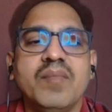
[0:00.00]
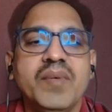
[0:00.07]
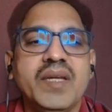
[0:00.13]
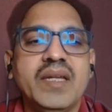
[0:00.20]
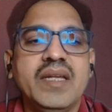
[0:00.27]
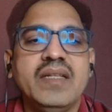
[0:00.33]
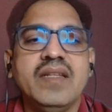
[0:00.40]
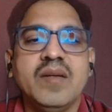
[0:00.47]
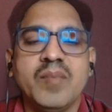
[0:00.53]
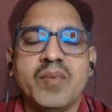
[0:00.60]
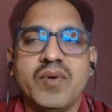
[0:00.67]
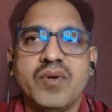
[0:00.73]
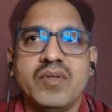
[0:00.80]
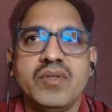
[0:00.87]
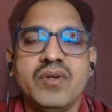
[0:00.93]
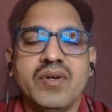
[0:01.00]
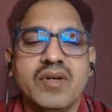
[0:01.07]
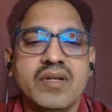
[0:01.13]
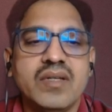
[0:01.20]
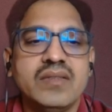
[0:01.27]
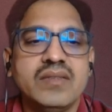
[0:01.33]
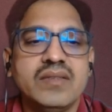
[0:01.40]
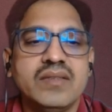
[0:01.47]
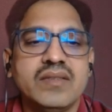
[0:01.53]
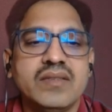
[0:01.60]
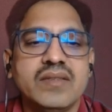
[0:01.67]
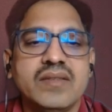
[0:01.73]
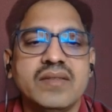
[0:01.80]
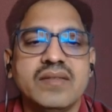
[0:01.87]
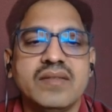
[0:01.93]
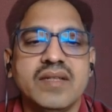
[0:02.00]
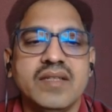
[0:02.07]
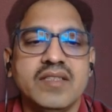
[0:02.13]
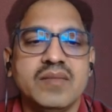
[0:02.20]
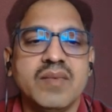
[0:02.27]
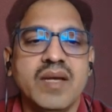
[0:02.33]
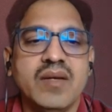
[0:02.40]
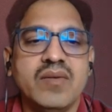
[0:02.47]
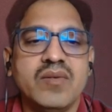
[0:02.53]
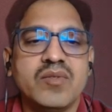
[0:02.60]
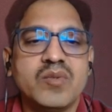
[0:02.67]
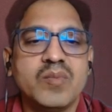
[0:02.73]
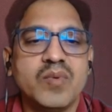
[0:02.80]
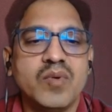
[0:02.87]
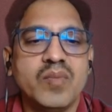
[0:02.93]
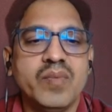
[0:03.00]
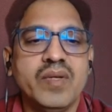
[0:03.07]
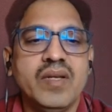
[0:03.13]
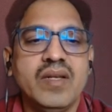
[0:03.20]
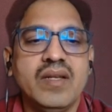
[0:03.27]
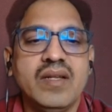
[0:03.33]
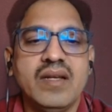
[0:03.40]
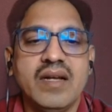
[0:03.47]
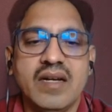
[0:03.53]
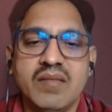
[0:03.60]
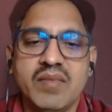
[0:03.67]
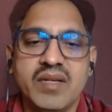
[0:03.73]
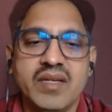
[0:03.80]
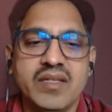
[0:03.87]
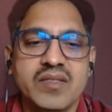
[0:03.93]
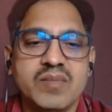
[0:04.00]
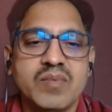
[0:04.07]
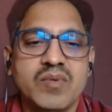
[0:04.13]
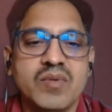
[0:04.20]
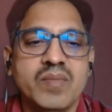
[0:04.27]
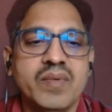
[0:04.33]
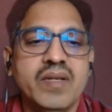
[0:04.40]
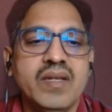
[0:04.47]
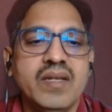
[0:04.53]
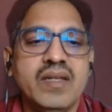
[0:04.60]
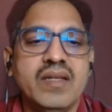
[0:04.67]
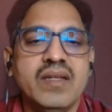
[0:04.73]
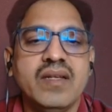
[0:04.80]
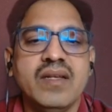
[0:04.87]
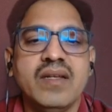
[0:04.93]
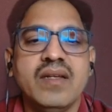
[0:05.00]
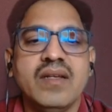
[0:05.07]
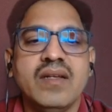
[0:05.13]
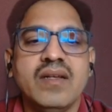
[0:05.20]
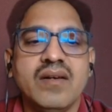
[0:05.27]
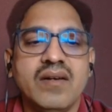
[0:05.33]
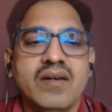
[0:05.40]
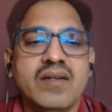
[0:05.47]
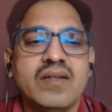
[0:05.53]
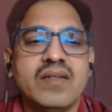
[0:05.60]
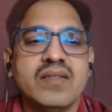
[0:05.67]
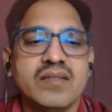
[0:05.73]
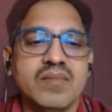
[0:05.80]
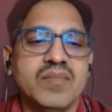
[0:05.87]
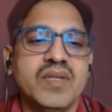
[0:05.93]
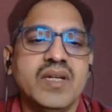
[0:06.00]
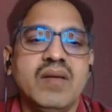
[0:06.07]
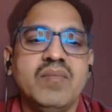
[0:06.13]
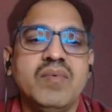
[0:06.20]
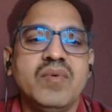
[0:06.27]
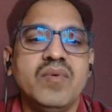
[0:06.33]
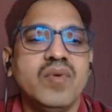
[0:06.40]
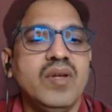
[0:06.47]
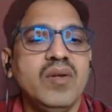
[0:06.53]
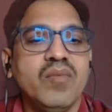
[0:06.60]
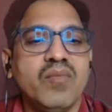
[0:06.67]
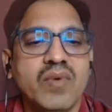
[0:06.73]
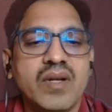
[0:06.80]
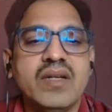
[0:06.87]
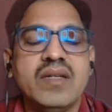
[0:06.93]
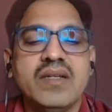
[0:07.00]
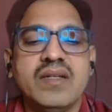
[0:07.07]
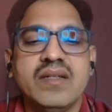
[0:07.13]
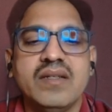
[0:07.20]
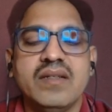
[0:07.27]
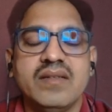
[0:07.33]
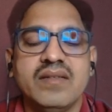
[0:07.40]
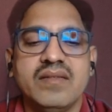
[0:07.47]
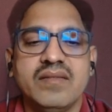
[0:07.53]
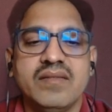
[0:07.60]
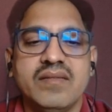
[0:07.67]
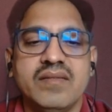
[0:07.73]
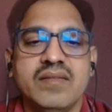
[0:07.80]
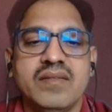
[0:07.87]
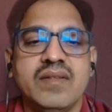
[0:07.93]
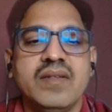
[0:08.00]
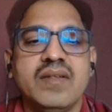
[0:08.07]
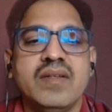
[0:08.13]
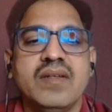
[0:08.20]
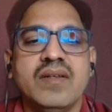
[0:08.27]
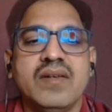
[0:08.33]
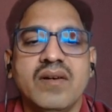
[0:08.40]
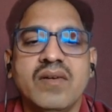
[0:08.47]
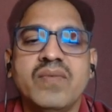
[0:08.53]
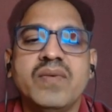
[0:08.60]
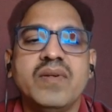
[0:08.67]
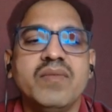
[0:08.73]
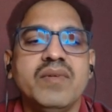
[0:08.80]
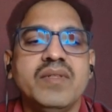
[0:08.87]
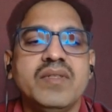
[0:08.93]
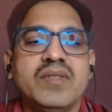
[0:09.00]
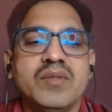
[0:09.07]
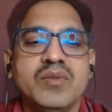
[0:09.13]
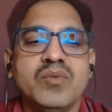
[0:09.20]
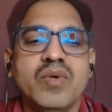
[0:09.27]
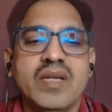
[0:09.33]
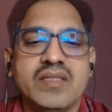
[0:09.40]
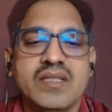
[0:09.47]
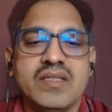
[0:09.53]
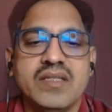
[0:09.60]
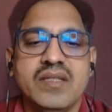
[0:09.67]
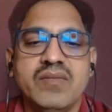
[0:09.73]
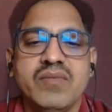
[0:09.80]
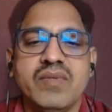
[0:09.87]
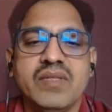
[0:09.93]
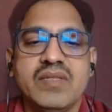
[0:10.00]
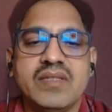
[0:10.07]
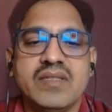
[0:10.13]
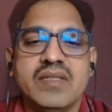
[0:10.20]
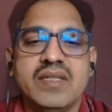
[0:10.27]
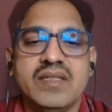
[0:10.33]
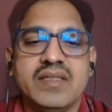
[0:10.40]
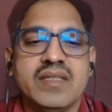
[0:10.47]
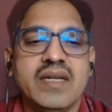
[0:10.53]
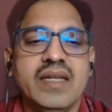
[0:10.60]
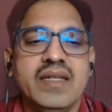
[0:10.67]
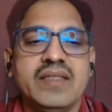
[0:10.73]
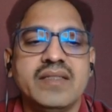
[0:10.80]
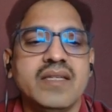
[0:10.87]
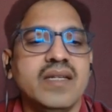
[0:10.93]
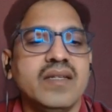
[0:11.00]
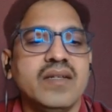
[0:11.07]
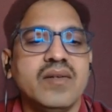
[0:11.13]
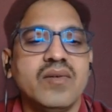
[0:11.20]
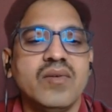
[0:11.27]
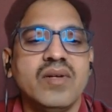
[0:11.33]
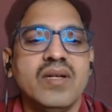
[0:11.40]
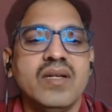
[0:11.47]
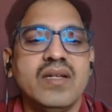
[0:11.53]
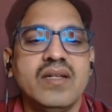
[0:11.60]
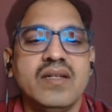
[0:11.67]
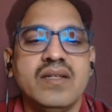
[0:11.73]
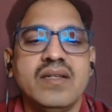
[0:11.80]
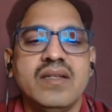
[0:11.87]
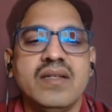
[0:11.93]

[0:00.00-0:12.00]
bearing the reproductive organs, that is microsporophyll and megasporophyll, or sometimes only one, often with two accessory whorls, that is calyx and corolla.